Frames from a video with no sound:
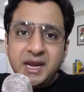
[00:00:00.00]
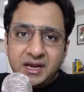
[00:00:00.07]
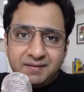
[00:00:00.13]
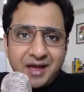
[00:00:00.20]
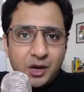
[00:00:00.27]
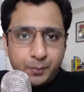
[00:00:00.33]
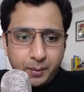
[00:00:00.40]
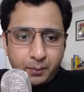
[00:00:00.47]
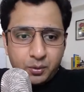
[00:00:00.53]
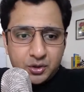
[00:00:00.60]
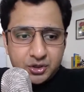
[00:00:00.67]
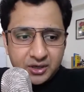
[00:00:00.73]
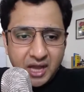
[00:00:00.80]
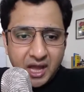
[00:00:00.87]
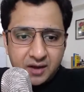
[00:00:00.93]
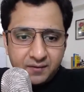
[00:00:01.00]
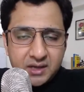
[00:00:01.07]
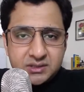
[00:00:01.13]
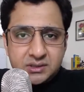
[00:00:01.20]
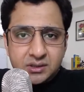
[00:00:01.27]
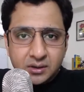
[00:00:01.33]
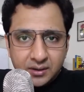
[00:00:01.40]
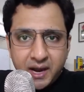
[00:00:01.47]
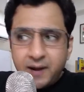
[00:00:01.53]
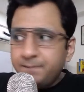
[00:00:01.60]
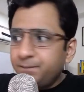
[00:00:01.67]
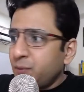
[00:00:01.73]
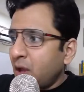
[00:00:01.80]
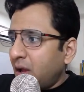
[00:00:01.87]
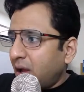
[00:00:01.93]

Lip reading: create a value proposition canvas, right?